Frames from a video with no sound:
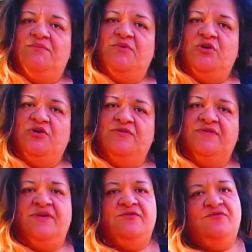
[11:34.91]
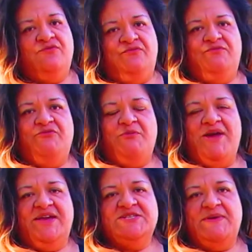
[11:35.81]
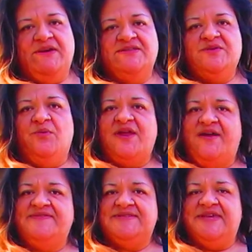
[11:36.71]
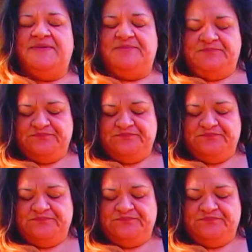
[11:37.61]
move, from my experience and what I've seen.